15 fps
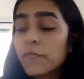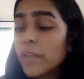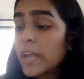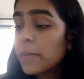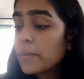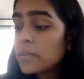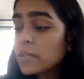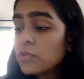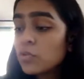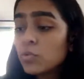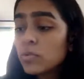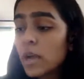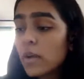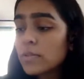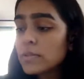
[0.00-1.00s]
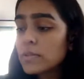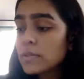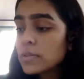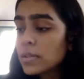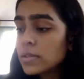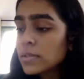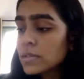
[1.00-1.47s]
famous
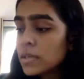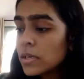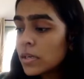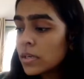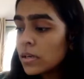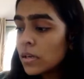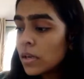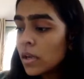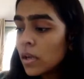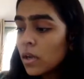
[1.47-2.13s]
2016,